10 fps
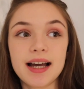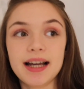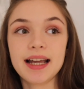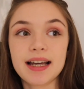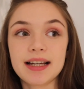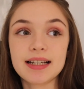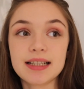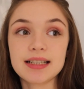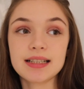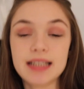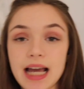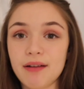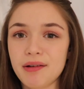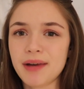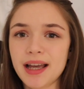And
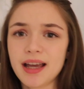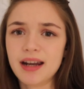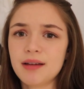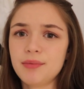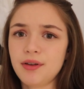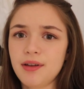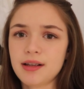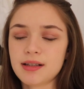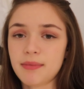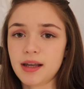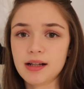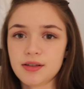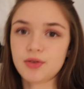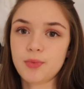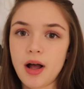yeah, we might end up doing something
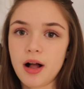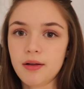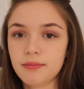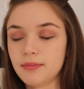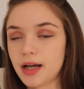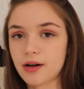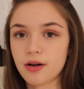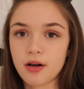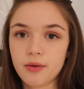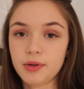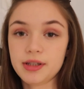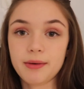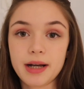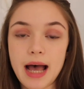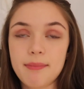else as well. I don't know, we'll see
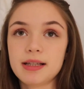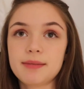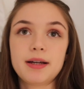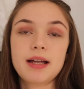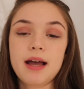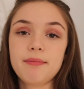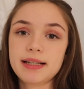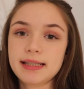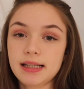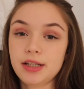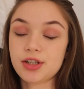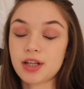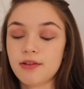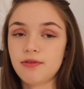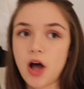what happens, but I'm basically just
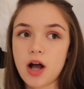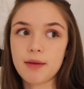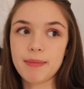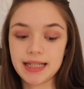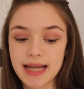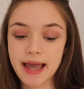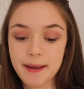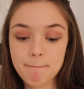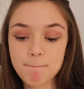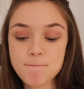gonna vlog my day.